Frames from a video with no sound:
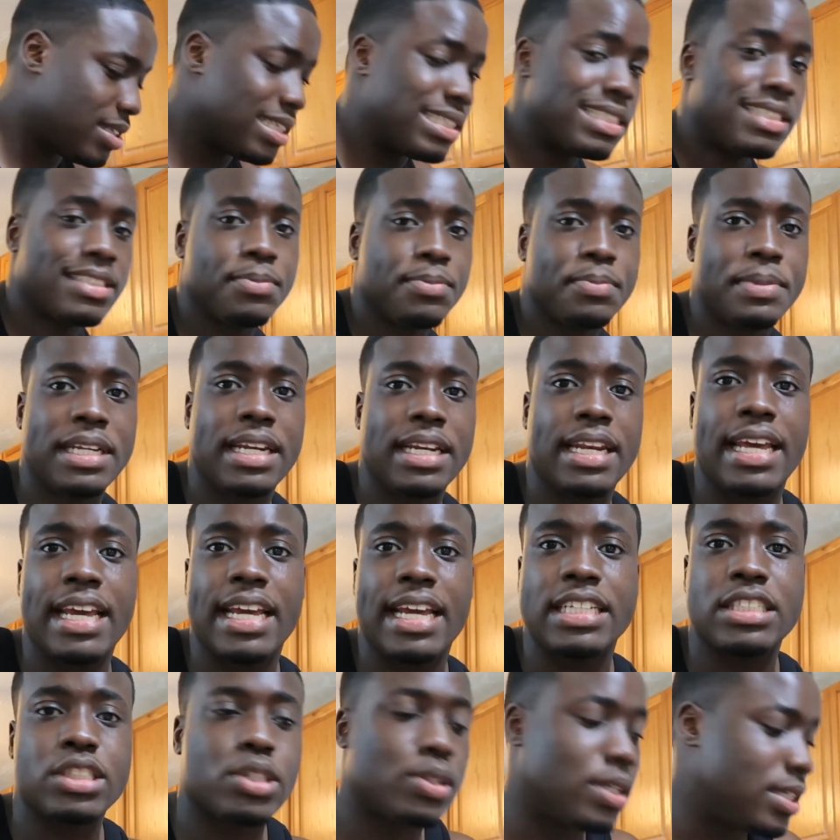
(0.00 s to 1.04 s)
This is gonna be the
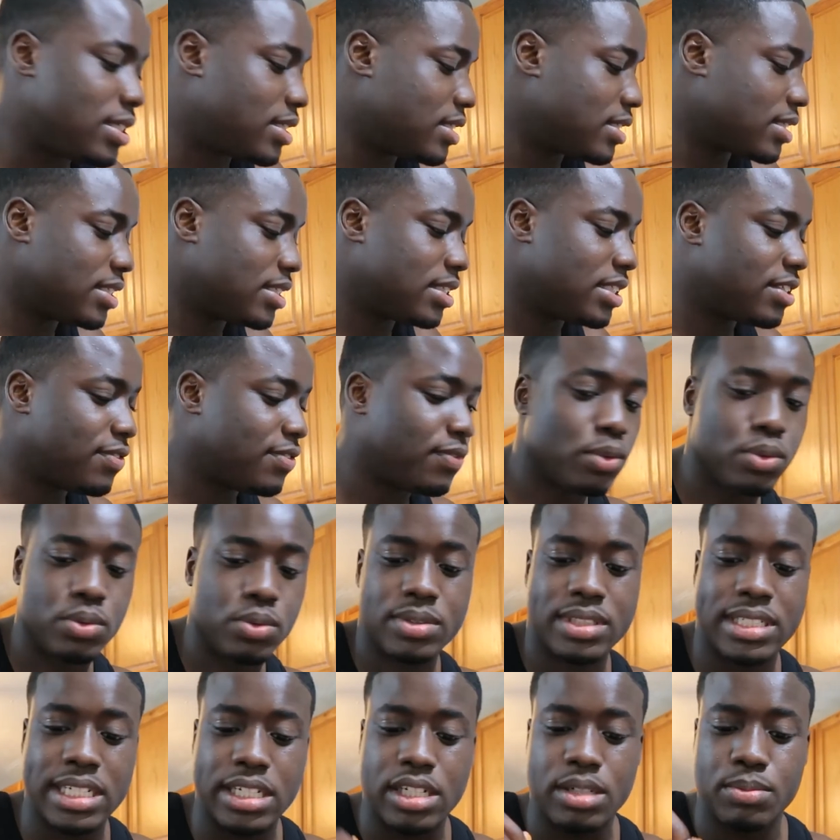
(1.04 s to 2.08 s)
last question, cause this
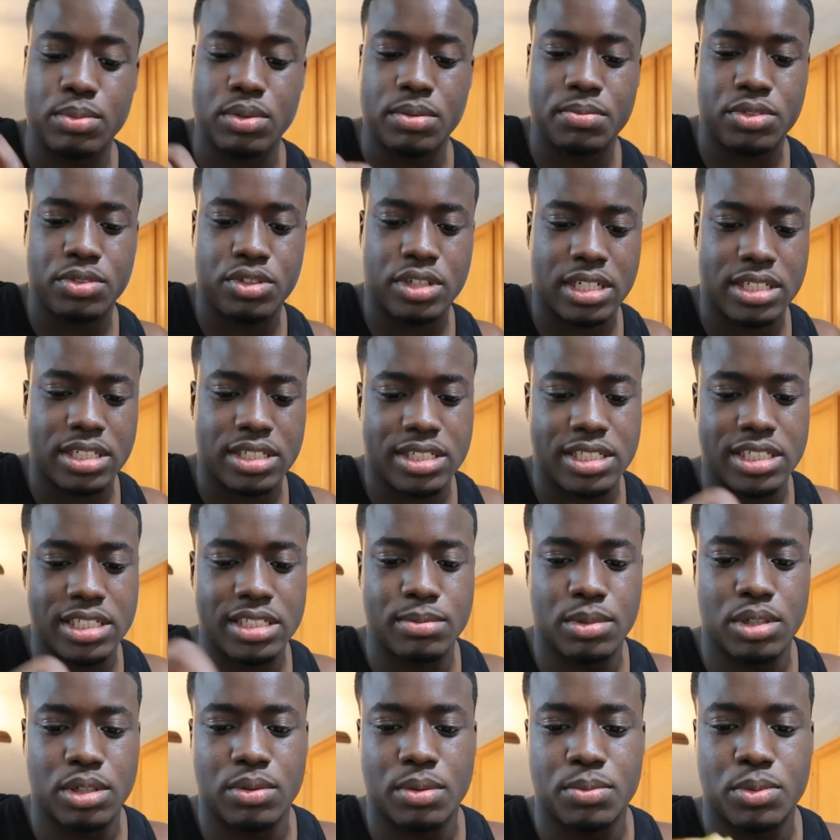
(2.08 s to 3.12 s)
food is terrible. Let me try this
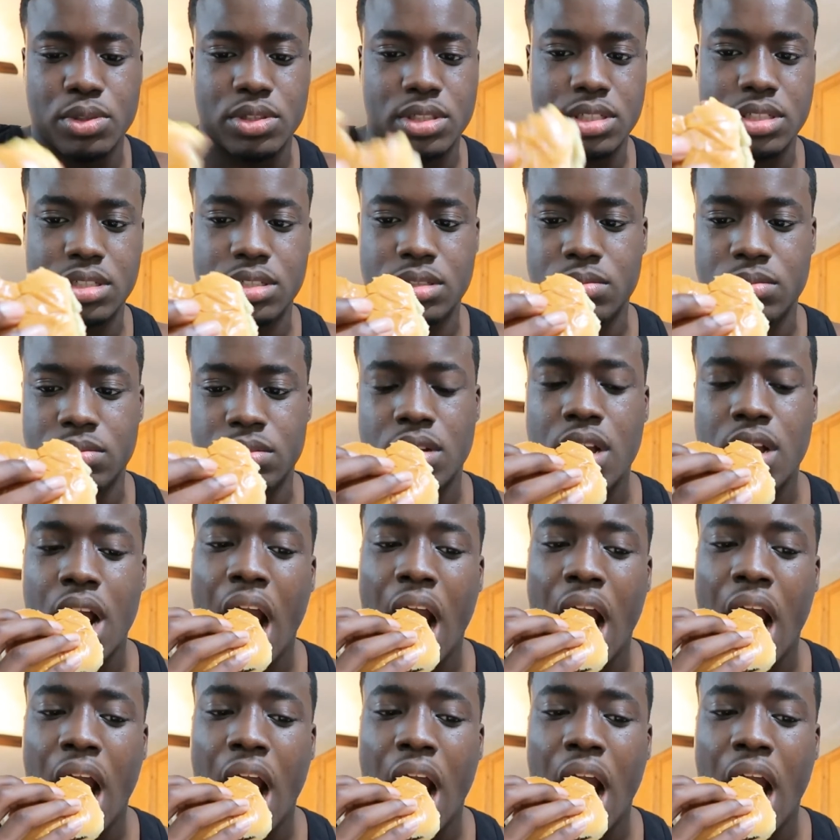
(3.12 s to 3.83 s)
cheeseburger one more time.